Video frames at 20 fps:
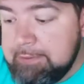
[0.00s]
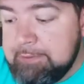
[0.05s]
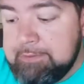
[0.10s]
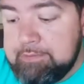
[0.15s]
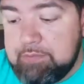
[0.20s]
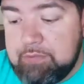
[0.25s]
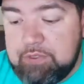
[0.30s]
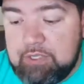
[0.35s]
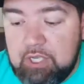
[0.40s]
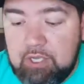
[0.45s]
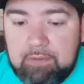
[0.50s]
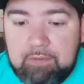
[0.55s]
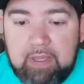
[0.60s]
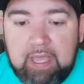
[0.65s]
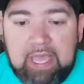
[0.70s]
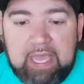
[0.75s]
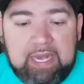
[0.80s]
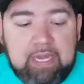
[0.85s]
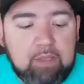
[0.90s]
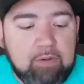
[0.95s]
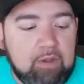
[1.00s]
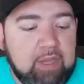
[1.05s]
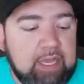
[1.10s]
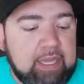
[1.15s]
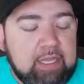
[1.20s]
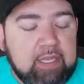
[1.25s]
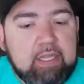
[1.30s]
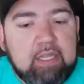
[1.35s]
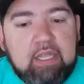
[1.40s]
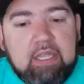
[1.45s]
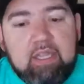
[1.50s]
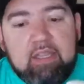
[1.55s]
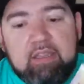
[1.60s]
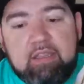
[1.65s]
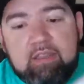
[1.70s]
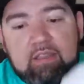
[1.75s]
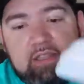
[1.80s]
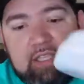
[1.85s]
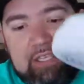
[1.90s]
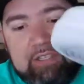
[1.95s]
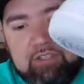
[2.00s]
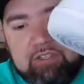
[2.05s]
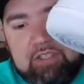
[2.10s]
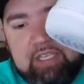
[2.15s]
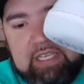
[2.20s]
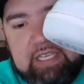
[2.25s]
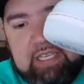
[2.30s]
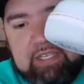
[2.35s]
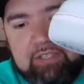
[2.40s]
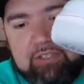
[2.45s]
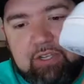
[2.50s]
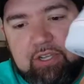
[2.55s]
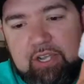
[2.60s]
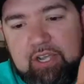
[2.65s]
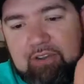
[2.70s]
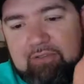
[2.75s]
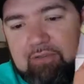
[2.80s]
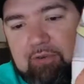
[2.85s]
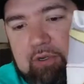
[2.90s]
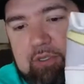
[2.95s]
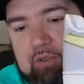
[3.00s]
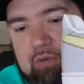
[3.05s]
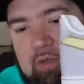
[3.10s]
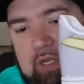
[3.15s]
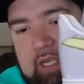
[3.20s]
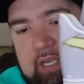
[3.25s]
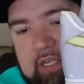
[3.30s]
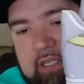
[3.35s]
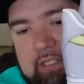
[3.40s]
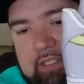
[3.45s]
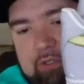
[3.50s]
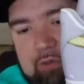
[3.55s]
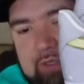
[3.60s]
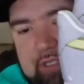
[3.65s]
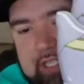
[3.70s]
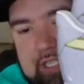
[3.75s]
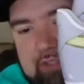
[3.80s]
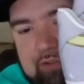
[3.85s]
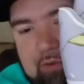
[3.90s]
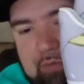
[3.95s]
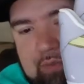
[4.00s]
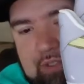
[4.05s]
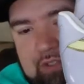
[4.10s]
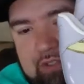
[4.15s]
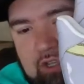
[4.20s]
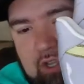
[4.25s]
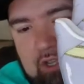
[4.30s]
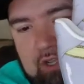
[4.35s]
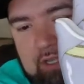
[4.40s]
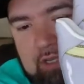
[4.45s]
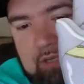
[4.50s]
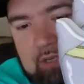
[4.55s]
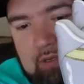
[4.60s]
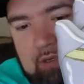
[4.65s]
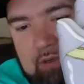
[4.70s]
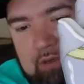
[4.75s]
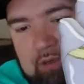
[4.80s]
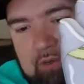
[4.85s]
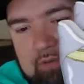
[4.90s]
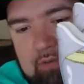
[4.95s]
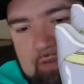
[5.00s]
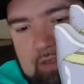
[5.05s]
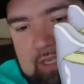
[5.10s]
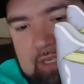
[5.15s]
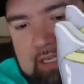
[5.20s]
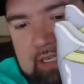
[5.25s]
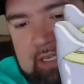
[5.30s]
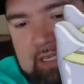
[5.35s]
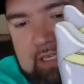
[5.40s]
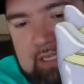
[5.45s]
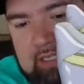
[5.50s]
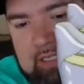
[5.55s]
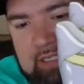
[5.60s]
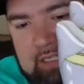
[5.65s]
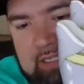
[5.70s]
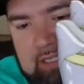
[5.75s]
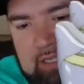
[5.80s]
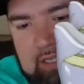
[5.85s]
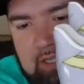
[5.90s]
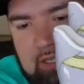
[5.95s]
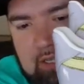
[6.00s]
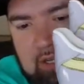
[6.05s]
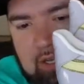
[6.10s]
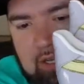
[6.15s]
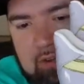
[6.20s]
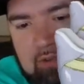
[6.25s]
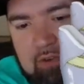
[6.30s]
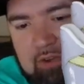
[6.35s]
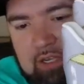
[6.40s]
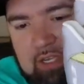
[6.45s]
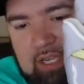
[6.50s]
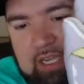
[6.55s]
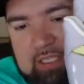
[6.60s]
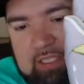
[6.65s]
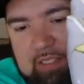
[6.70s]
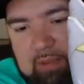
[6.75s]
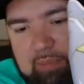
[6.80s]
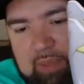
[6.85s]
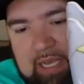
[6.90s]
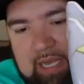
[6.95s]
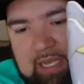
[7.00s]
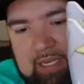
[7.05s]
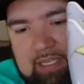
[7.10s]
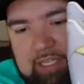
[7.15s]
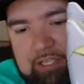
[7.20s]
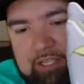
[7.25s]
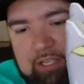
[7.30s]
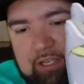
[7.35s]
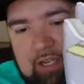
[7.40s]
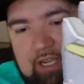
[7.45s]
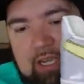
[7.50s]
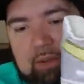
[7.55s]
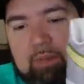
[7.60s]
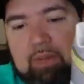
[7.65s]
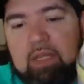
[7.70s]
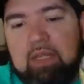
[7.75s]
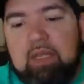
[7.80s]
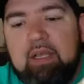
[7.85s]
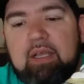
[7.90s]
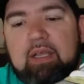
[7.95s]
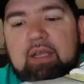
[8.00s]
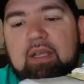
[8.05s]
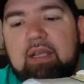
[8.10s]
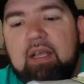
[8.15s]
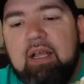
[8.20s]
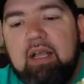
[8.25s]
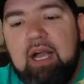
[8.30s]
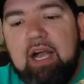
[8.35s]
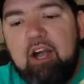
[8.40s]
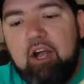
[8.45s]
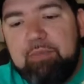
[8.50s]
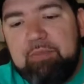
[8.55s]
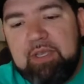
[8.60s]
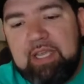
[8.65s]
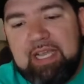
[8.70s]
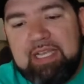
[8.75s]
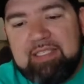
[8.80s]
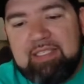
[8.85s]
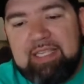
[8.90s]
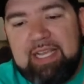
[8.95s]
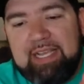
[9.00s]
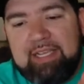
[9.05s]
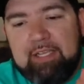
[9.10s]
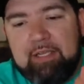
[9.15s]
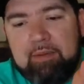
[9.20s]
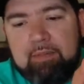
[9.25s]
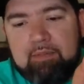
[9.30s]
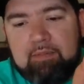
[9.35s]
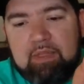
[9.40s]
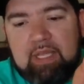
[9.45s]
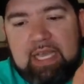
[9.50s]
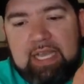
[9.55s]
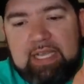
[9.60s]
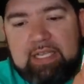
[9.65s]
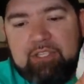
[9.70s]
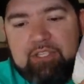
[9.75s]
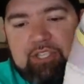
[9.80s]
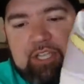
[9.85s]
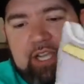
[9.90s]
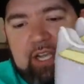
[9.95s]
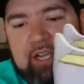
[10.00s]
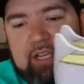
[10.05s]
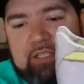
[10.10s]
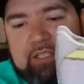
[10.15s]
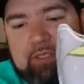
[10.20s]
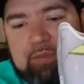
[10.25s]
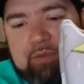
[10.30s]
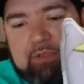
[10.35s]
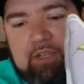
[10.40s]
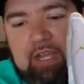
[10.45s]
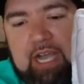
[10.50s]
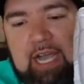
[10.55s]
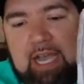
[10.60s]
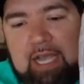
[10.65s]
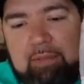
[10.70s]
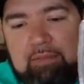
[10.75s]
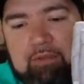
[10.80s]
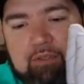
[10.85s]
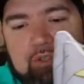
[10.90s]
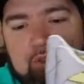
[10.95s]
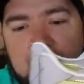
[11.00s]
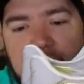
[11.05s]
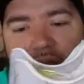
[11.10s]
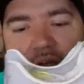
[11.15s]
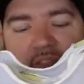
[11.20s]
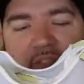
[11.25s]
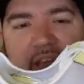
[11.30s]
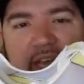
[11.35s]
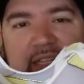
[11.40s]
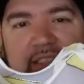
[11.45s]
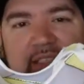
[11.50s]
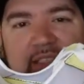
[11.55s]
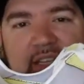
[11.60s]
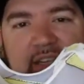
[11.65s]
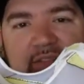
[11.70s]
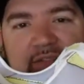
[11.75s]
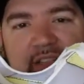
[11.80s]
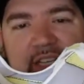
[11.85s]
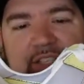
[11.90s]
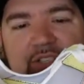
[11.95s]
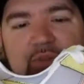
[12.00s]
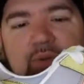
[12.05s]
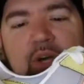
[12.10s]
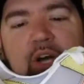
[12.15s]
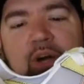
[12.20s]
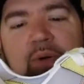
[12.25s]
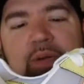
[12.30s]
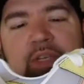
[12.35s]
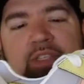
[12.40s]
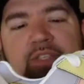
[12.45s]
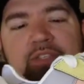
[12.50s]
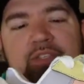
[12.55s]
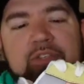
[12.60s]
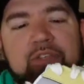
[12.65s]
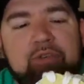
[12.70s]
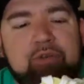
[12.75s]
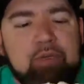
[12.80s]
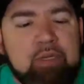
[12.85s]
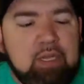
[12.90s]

So, anyway, these are the Easter Air Force Ones, released from Titolo over in, uh, over across the pond in Europe. I hope you guys like them. Like, share, subscribe, do all that stuff that you always do.